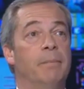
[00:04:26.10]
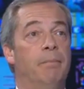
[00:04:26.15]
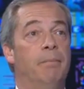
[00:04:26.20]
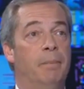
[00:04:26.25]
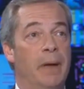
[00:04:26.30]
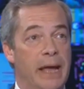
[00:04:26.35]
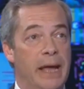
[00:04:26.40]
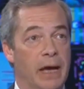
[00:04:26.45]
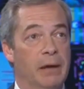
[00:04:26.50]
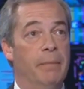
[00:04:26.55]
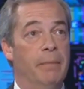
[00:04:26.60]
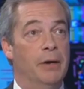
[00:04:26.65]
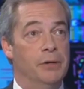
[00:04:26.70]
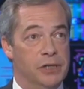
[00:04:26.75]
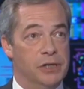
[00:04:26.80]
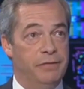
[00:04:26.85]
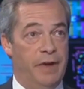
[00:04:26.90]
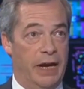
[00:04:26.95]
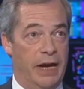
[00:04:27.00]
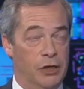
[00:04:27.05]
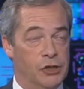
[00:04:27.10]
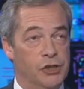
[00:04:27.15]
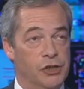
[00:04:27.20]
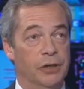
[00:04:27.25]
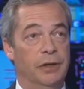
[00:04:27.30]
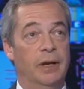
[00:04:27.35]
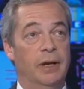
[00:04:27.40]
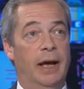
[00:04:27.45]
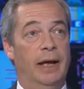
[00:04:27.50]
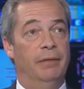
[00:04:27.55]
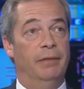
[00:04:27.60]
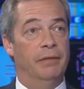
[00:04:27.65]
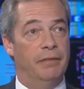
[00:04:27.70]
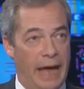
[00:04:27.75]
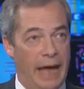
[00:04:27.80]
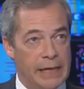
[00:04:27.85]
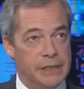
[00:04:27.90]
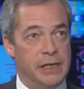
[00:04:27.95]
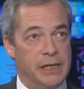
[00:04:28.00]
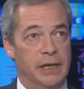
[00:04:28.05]
There is a bigger motivation, and
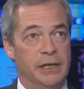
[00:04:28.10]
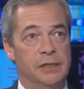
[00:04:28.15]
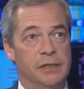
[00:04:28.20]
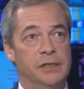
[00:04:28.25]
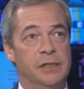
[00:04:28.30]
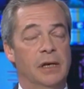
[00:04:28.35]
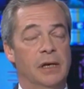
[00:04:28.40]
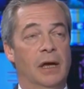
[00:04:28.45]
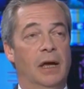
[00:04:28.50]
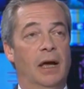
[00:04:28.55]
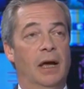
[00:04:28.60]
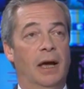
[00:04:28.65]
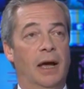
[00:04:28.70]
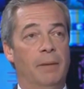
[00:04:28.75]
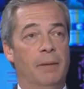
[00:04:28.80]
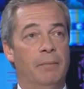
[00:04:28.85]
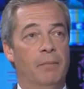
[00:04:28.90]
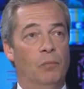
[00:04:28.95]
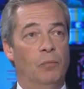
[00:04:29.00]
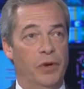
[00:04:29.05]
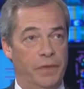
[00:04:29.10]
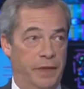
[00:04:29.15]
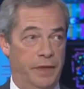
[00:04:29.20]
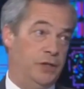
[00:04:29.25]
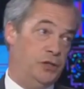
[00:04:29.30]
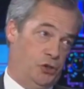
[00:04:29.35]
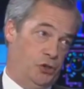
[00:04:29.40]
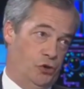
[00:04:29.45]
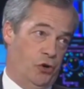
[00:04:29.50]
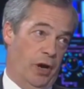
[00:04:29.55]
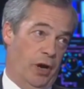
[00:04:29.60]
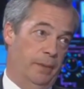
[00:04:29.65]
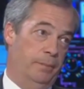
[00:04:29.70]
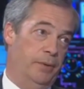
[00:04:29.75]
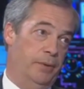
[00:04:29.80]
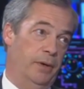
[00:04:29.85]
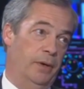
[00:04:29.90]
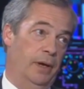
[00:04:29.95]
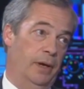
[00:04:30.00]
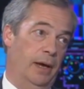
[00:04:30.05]
that is, with this
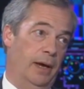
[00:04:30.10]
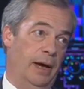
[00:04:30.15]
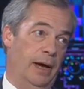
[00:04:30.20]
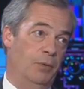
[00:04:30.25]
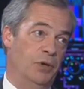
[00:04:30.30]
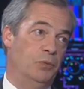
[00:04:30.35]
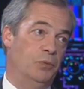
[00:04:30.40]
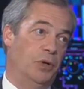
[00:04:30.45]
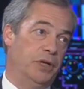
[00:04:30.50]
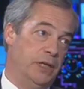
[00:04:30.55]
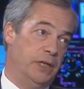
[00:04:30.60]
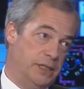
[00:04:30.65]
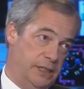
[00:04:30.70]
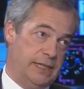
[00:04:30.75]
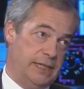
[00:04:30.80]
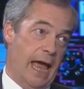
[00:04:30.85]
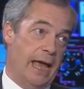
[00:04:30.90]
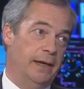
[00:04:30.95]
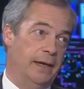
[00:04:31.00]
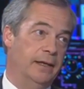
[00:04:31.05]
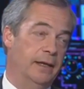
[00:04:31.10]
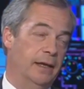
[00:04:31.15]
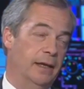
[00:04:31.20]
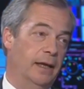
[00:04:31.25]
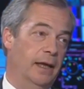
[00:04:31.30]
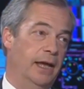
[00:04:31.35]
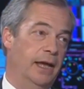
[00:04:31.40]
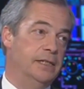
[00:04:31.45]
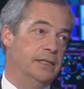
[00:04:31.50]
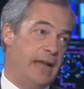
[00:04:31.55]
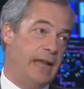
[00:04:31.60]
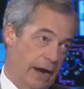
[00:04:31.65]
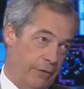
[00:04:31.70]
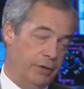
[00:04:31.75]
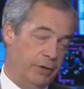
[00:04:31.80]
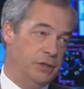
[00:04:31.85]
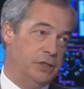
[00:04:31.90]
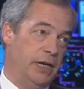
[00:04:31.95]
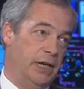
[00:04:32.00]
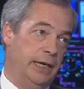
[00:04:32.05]
trip and with what he's said, he's
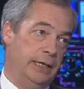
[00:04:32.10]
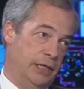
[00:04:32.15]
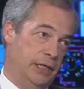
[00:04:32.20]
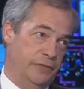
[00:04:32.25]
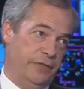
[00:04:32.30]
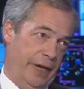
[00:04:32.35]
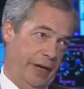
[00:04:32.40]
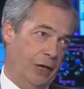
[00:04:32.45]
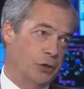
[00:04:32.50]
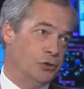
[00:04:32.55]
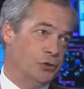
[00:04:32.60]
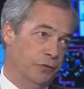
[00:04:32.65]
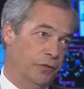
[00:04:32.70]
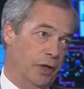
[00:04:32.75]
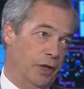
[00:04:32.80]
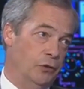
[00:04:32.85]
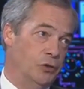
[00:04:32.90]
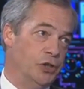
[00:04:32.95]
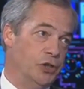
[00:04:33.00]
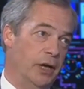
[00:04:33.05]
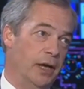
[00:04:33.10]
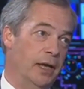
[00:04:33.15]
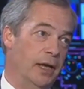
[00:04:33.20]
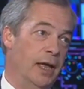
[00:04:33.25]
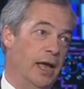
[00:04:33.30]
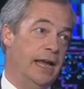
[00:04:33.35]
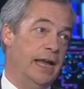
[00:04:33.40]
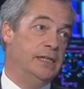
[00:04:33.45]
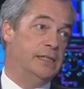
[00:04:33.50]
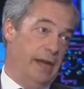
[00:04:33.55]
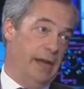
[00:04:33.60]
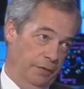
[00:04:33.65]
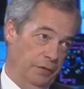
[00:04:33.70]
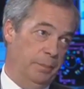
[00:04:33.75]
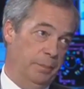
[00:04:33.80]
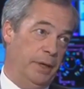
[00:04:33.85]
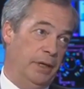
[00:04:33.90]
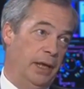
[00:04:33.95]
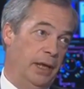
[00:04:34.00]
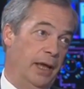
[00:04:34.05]
guaranteed his financial future. He's done
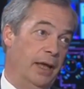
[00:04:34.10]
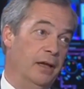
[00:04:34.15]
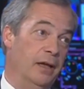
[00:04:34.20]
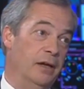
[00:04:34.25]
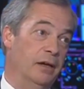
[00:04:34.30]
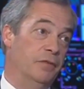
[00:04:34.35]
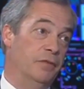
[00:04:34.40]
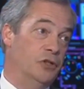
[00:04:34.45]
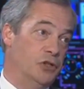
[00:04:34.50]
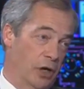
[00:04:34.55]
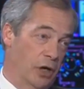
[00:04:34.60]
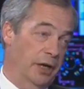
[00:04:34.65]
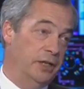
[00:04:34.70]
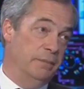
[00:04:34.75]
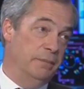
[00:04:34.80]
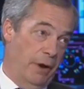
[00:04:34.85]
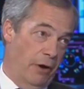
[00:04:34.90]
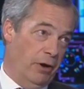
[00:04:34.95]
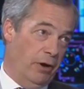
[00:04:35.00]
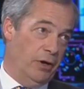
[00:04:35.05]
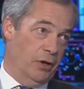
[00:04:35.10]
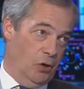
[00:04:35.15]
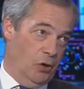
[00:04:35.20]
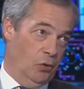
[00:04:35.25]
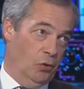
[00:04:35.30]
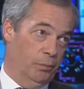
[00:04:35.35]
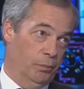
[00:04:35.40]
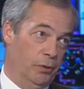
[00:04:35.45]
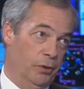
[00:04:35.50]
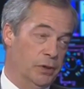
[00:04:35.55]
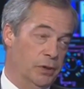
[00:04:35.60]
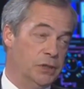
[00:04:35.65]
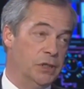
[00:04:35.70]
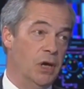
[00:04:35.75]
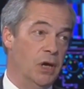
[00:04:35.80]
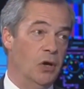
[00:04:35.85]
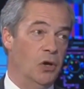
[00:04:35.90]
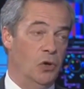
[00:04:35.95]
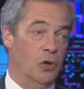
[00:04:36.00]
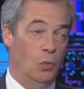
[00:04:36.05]
the bidding of the giant American corporates
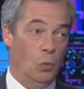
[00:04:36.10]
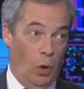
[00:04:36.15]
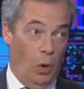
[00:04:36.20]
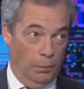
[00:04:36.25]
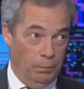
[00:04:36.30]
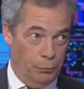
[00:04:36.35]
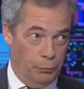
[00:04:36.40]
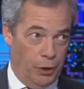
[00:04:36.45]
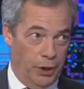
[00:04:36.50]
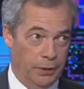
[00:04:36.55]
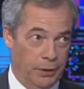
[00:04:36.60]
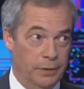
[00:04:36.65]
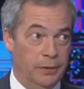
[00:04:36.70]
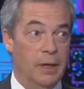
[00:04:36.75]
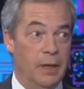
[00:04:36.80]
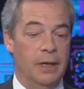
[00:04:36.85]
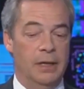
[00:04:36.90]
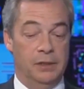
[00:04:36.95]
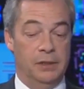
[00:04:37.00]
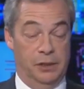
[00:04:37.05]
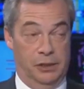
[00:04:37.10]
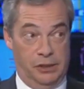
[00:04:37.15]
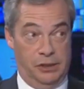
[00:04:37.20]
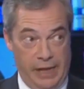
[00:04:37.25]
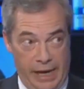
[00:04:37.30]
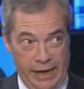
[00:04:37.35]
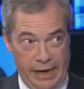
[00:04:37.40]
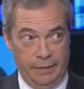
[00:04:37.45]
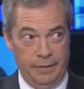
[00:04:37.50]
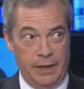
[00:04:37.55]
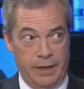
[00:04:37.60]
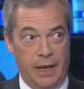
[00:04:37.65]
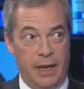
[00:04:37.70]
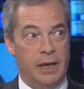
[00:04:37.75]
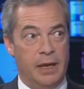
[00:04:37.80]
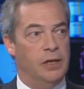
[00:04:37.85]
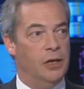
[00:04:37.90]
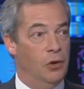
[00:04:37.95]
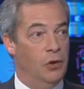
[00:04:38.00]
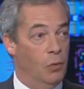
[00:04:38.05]
who want Britain to stay in the
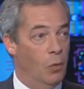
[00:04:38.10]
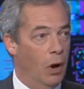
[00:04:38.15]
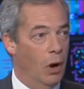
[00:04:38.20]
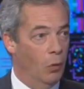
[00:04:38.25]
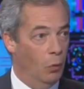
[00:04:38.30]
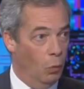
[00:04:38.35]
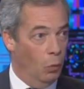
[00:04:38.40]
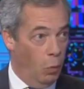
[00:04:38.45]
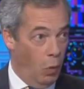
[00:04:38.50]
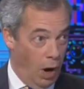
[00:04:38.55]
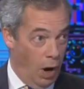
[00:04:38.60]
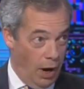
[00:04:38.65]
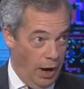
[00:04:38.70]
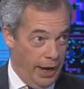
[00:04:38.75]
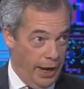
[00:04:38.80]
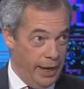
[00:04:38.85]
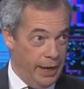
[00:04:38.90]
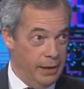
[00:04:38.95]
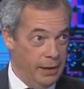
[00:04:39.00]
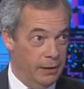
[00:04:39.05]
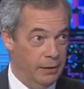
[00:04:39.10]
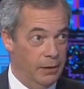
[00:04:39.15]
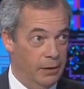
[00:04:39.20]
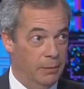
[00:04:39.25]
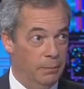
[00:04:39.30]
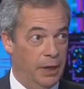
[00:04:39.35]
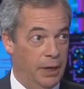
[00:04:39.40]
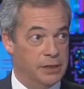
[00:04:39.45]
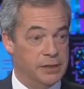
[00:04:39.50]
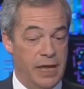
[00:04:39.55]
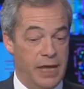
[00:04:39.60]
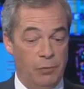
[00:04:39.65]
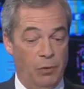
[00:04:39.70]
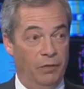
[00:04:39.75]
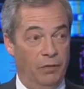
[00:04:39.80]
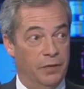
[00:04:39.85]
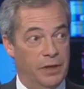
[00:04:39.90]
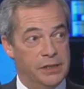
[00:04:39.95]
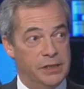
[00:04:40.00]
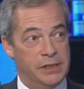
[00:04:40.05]
EU. Why? Because they
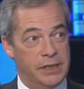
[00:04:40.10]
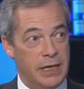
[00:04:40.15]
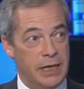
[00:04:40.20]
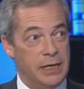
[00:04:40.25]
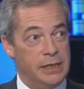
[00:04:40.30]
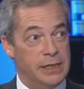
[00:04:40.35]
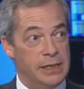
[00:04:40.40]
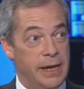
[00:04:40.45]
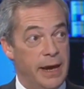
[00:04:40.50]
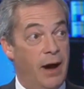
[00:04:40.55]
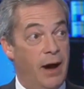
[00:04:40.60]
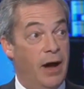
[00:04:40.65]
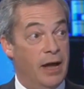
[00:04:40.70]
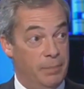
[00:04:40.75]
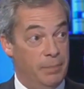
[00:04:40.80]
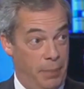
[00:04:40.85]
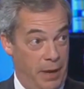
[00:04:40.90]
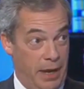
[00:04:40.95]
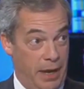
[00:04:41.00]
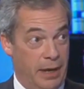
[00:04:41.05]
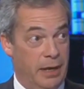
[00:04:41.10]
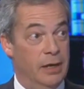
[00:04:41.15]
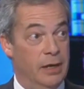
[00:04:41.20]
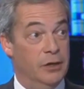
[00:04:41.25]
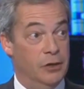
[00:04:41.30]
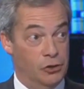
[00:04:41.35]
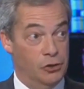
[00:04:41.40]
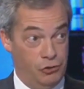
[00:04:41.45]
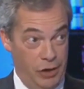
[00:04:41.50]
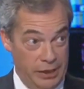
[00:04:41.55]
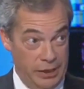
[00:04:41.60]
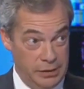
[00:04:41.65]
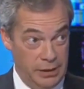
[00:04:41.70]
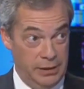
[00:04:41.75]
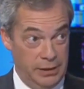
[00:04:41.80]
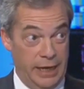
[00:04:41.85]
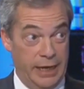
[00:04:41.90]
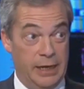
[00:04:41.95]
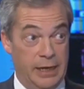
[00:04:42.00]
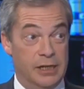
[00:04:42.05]
want this TTIP,
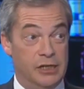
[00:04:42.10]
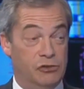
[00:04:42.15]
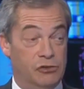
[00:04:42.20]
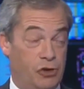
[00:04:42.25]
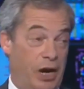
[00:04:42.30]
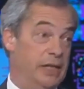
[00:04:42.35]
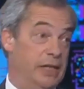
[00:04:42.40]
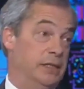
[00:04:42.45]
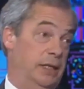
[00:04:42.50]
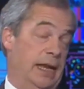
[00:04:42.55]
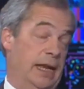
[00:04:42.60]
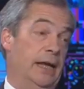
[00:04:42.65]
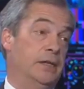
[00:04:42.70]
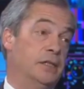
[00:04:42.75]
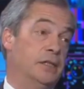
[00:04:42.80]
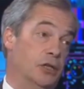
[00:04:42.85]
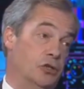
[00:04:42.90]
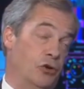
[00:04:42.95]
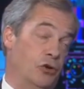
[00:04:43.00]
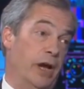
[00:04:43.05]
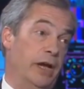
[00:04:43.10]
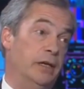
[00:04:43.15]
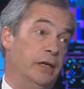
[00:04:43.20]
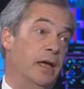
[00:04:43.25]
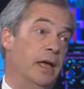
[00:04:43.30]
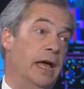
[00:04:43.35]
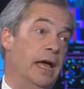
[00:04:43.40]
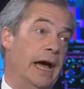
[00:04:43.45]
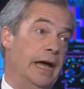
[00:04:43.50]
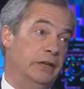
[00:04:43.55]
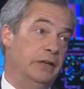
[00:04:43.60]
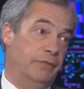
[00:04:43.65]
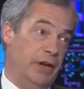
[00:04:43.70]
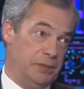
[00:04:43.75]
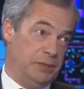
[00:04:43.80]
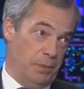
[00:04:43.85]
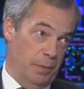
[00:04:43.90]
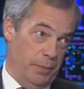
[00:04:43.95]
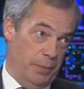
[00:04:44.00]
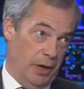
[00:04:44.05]
transatlantic trade and
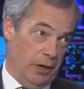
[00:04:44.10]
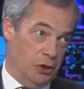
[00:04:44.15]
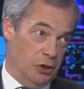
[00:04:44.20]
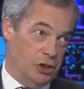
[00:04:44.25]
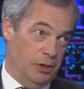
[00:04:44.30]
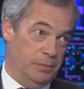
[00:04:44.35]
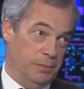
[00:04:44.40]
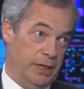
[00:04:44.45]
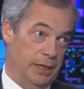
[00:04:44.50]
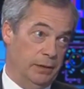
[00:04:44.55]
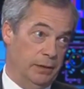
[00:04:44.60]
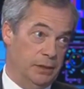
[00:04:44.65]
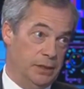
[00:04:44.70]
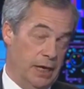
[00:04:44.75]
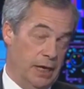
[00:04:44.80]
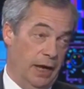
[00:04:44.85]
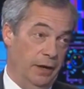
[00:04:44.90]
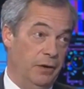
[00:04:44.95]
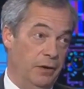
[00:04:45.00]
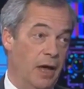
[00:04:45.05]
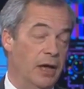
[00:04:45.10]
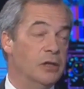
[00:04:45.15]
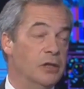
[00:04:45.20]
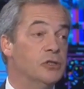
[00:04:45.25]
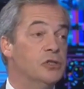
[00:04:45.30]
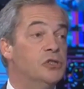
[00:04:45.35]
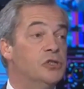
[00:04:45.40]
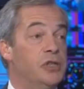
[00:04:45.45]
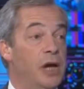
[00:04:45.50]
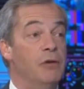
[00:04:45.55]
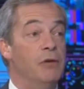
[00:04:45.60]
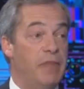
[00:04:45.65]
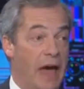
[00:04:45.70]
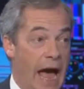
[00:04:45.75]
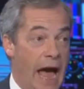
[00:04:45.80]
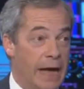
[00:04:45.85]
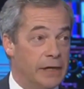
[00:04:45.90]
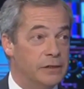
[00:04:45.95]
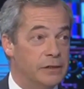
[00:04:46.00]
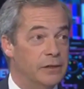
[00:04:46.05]
investment partnership deal, done so
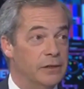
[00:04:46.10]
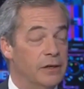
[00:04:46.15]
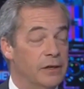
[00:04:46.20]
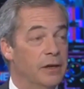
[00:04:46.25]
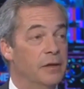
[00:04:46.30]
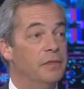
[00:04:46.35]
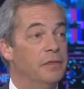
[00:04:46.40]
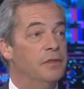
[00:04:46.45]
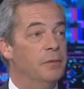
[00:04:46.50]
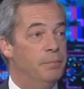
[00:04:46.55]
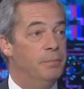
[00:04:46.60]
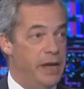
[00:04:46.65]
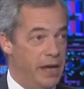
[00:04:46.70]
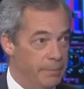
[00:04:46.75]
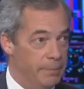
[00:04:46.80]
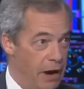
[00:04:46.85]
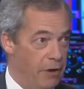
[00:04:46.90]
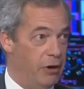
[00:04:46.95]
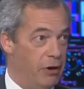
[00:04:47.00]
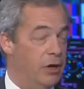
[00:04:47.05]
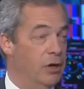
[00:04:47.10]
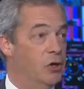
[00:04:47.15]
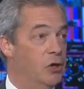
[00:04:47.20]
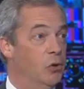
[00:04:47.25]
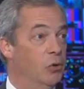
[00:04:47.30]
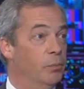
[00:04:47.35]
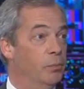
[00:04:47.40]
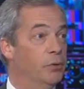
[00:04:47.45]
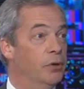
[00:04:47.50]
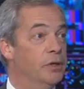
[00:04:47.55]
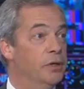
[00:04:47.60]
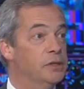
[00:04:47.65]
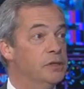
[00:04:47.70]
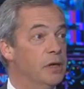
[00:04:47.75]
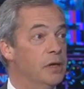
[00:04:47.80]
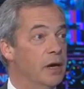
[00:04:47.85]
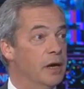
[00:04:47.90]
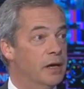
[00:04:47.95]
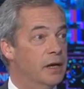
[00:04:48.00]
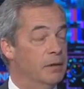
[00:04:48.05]
that the big American corporates
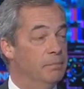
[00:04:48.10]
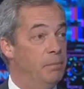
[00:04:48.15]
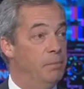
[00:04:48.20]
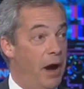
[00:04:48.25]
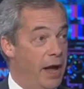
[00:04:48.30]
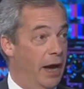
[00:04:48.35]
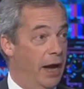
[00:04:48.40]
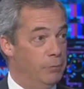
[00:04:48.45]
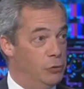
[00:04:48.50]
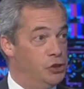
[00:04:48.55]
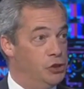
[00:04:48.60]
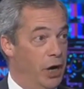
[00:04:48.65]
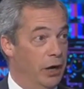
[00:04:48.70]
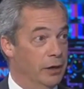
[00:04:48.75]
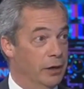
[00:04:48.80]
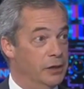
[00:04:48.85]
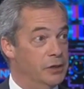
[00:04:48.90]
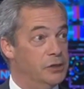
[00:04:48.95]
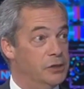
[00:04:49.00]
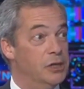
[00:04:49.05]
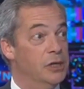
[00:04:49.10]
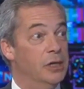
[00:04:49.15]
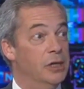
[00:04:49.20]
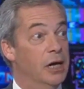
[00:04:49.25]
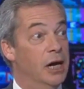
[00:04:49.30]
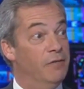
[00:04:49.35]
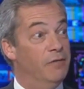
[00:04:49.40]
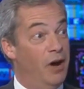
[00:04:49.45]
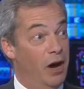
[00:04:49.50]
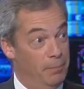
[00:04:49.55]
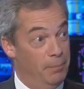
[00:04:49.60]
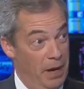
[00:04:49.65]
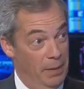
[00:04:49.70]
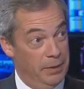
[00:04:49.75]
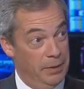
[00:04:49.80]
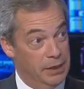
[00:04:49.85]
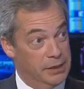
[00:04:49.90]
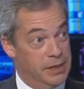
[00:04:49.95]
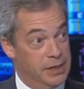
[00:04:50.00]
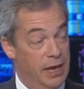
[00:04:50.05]
can buy up chunks of our
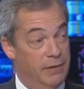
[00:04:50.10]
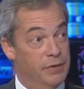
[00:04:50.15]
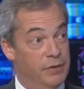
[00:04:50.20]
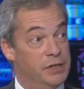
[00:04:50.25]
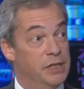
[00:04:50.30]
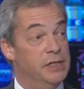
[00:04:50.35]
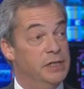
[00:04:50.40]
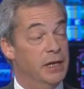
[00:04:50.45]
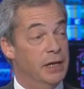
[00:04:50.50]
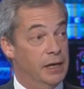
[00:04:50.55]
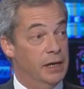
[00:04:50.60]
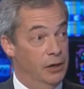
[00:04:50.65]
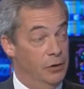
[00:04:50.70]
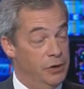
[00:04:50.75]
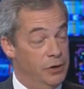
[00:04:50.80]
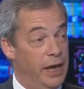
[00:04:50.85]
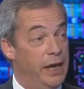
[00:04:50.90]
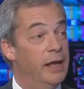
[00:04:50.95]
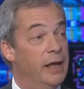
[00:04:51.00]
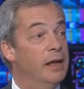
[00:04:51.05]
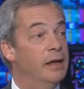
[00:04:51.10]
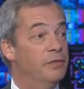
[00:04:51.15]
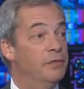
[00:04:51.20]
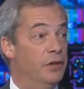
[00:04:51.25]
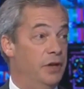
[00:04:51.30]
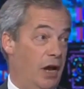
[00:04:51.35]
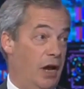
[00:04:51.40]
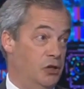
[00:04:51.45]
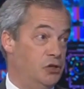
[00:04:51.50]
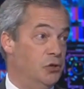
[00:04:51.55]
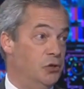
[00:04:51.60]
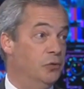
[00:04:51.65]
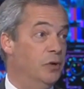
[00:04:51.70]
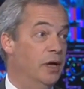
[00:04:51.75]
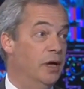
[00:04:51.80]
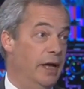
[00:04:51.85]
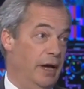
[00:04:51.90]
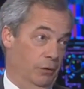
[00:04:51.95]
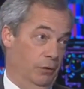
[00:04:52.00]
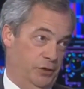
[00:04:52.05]
public services, including the
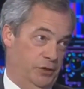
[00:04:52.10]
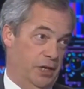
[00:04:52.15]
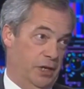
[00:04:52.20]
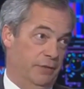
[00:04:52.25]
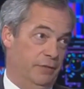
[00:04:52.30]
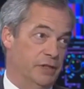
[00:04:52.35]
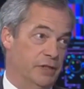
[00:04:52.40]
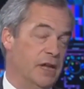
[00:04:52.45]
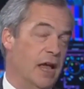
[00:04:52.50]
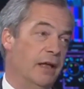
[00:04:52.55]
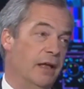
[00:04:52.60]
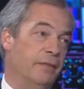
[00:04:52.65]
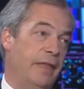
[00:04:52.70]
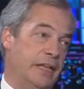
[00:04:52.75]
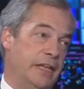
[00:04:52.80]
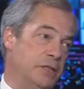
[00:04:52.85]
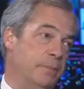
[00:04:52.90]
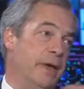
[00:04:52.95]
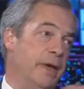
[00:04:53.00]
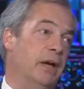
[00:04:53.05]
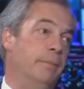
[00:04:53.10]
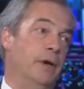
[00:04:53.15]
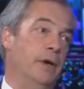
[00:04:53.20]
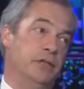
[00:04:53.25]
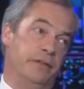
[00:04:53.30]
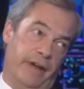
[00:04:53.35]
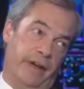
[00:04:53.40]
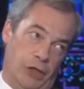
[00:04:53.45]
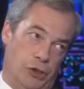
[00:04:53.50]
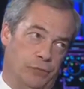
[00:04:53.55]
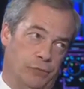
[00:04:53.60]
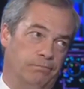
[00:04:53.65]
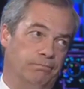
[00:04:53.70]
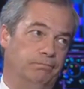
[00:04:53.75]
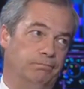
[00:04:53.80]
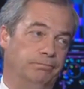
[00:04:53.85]
National Health Service. That's a bigger motivation.